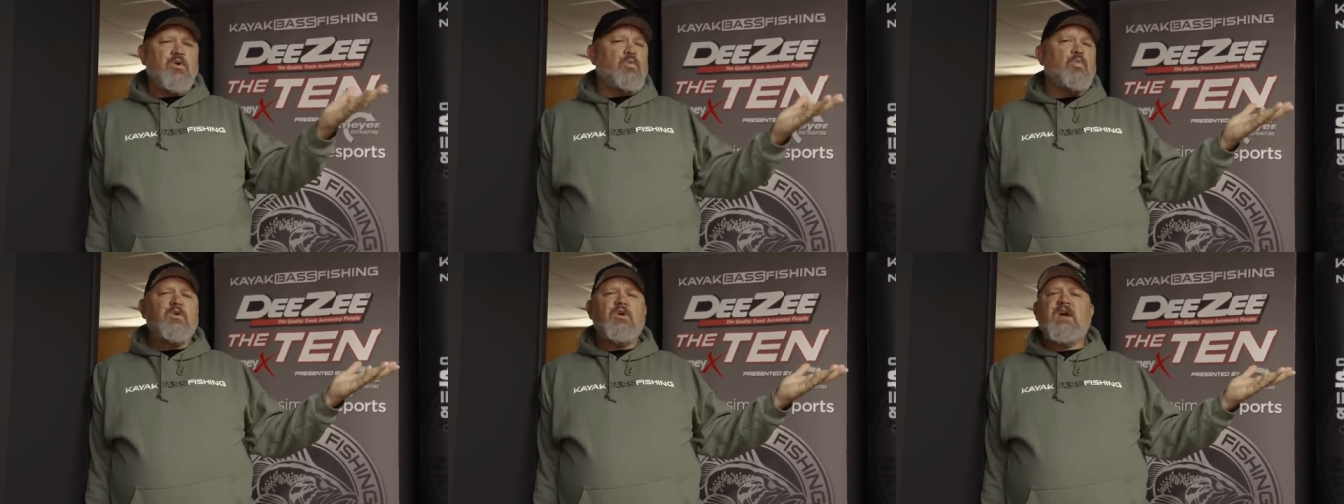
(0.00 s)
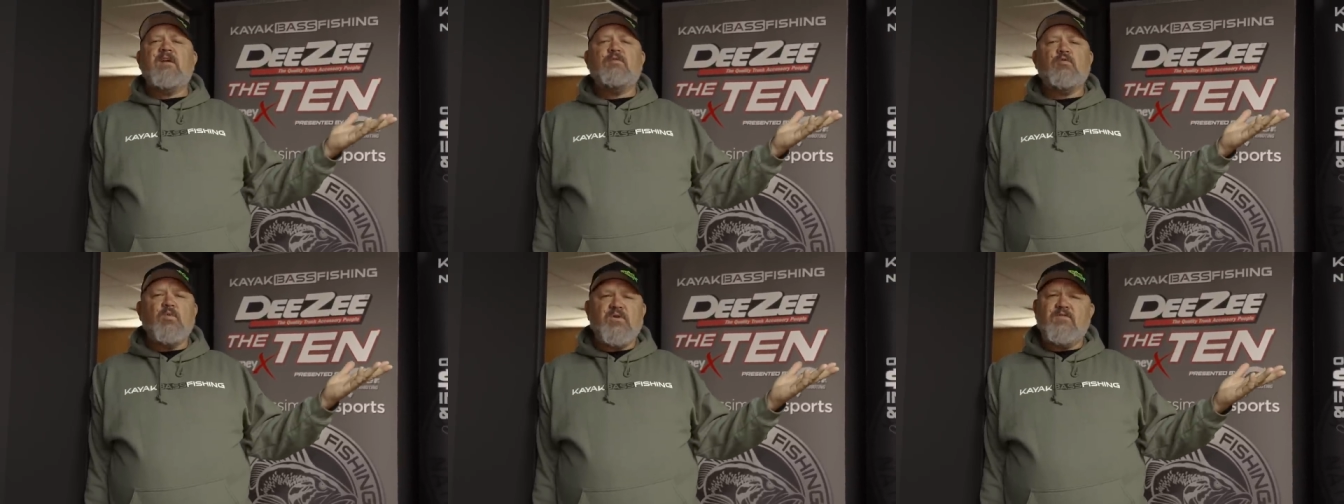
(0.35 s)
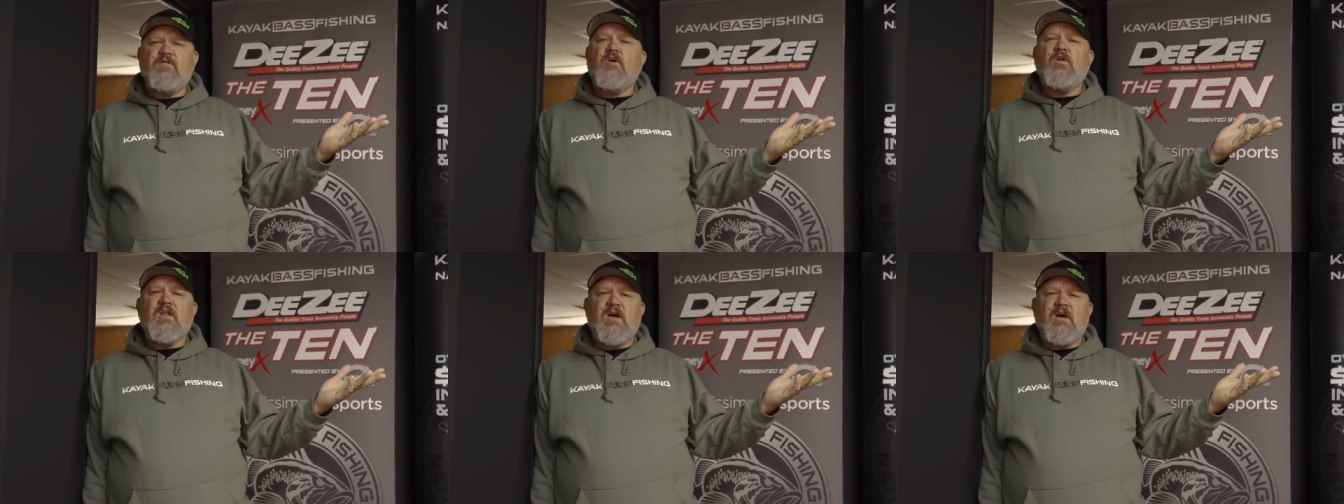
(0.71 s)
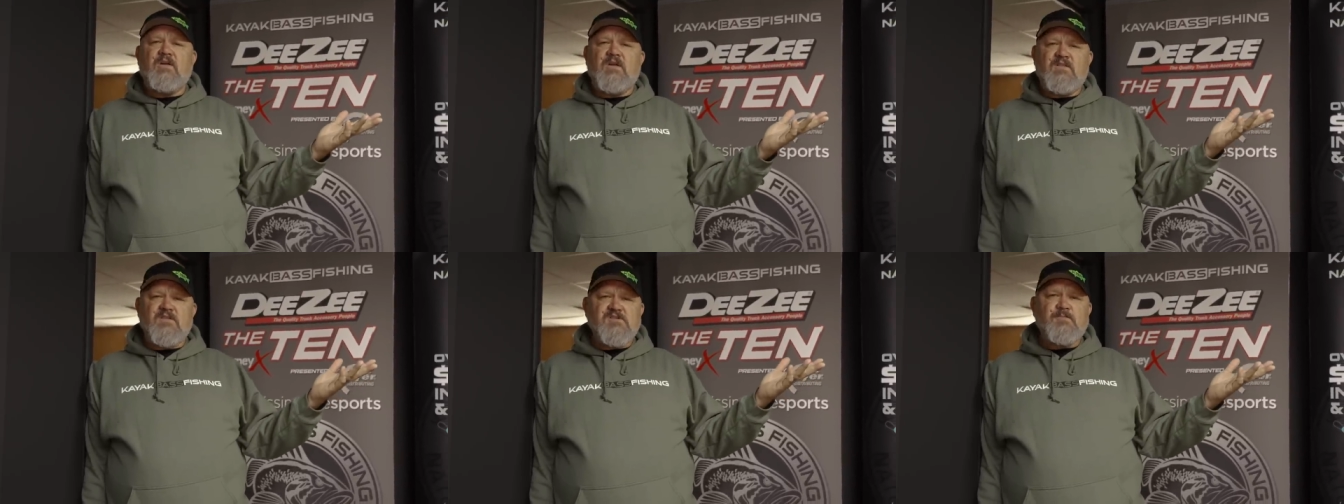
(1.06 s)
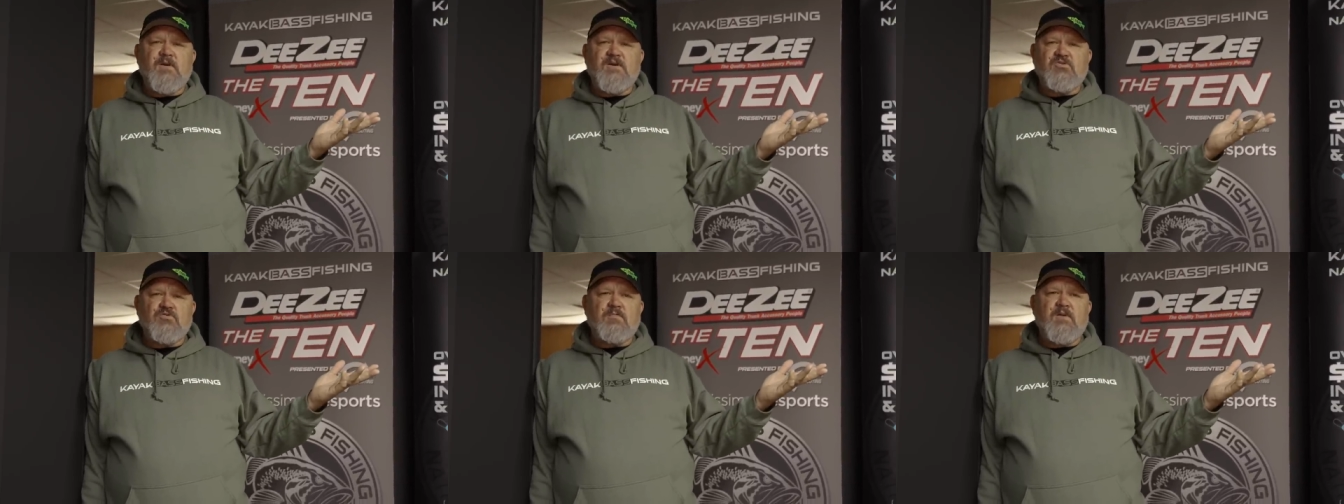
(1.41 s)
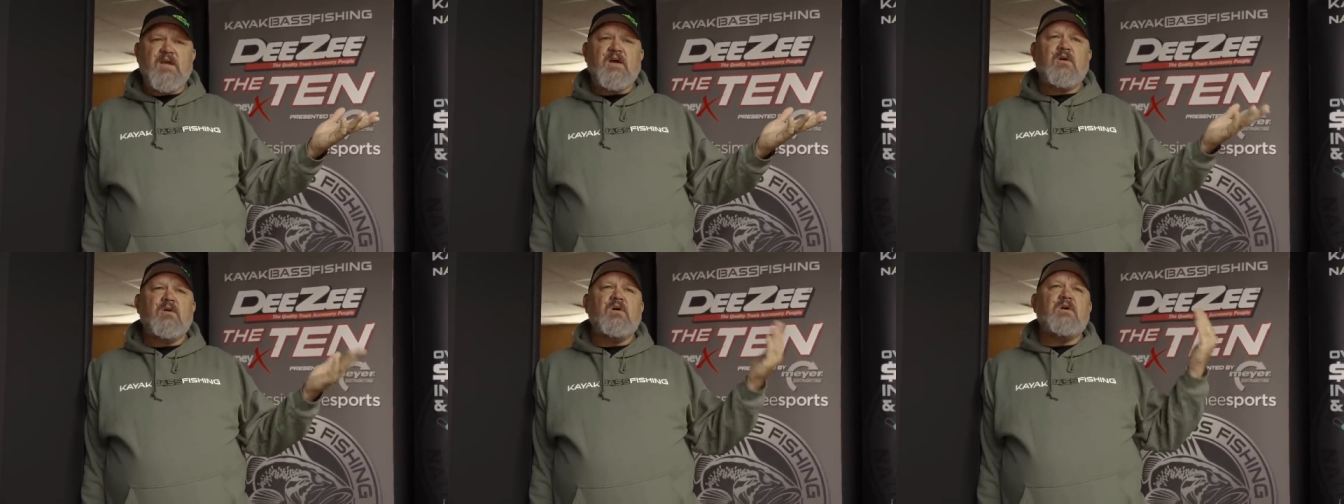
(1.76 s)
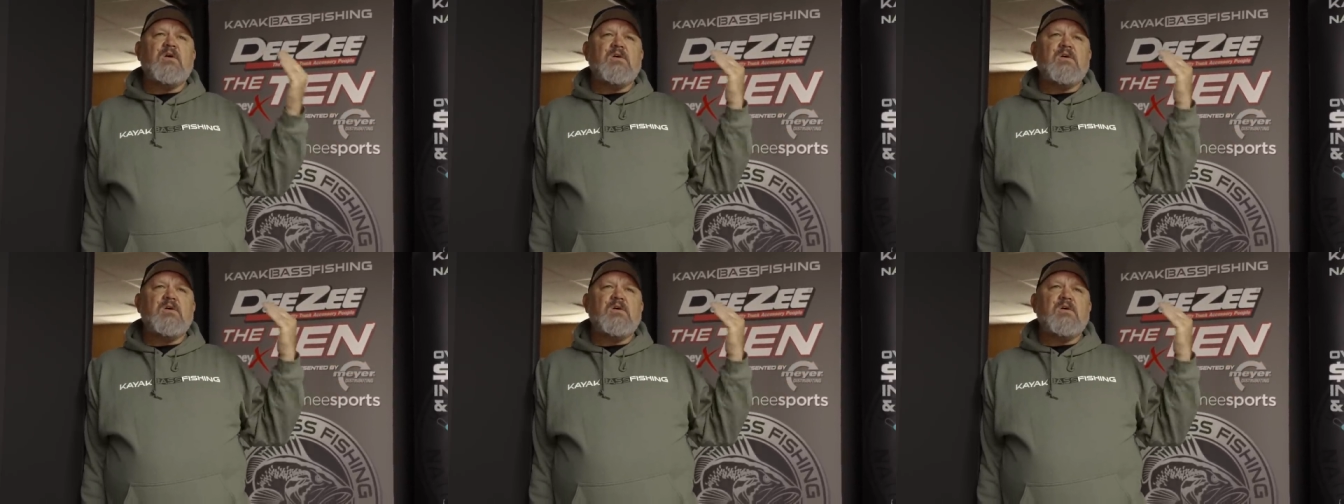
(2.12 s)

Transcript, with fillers: wherever we fall out in the spectrum now.